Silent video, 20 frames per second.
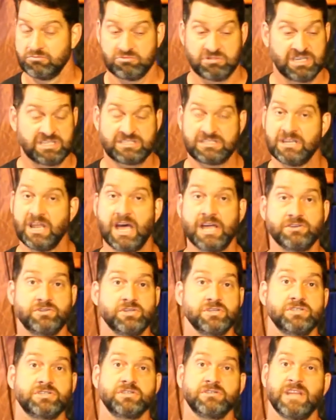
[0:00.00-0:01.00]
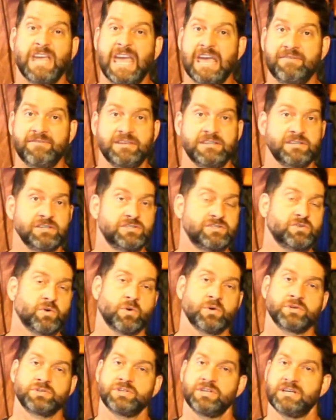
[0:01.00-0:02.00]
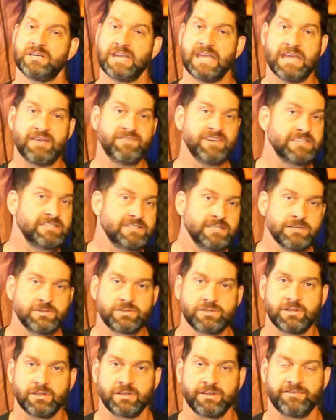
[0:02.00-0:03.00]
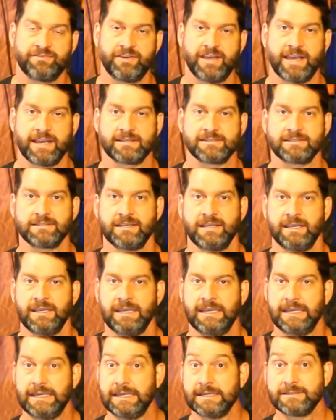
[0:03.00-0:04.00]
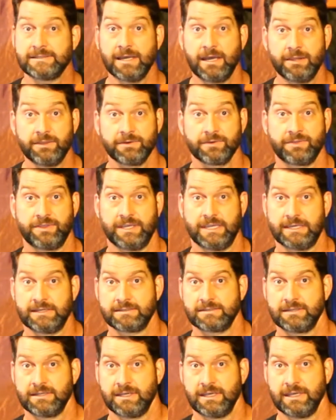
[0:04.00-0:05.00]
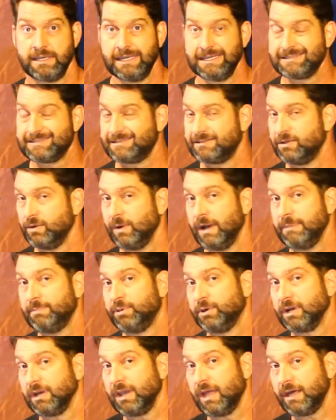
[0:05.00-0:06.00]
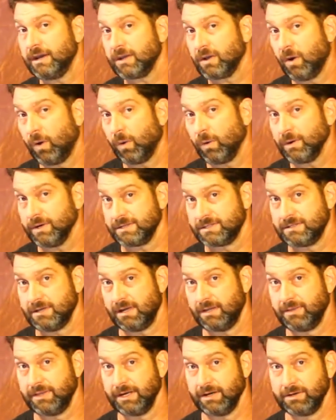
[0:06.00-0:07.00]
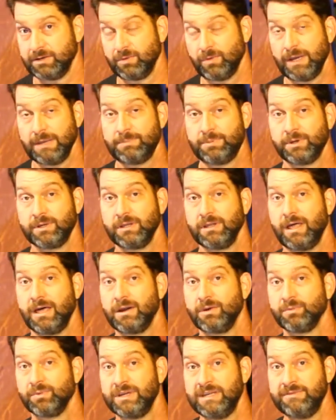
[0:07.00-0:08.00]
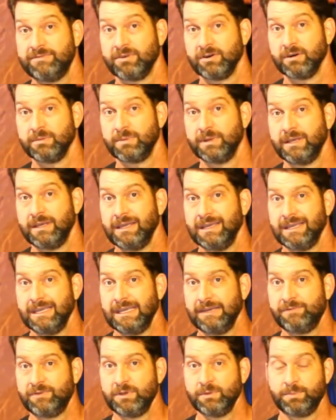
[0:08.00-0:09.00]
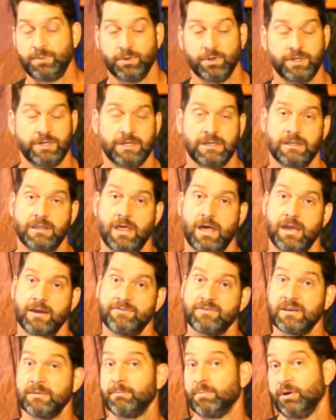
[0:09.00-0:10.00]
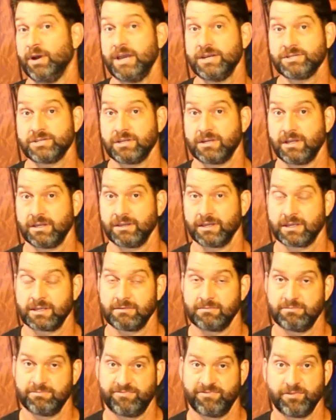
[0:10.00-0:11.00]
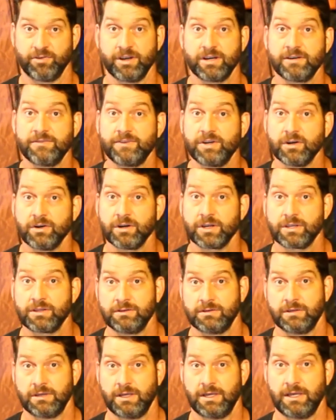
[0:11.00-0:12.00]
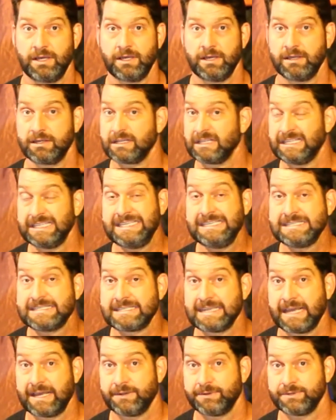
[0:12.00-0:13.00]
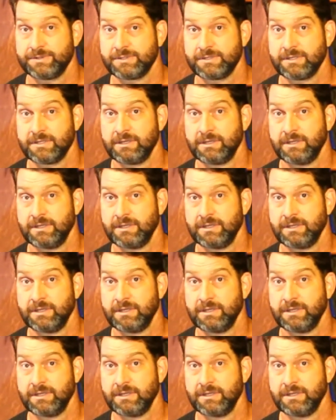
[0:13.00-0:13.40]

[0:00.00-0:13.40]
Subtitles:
It's not just heavy distortion and heavy digital effects. It's other things. It's, do I put a lot of chorus on there? Do I put a lot of reverb? If you put a lot of compression on the front of your clean sounds.